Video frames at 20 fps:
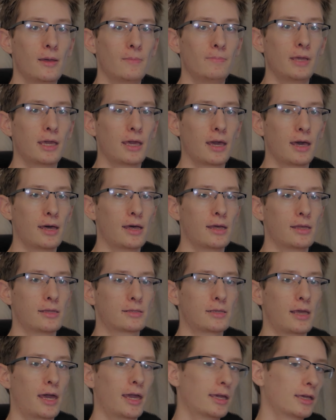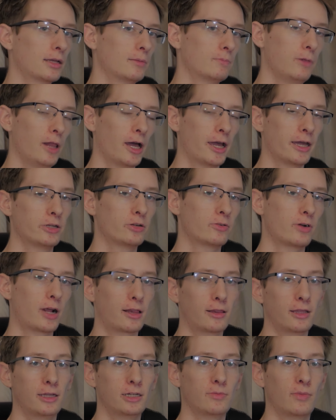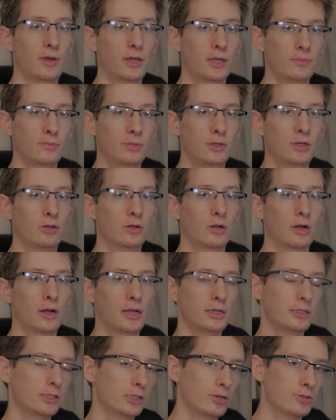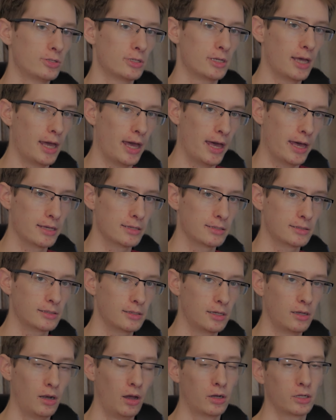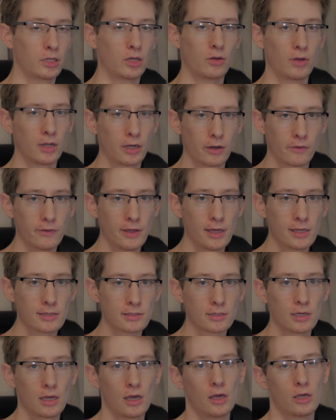because I can plug it directly into my computer and use it as an audio interface.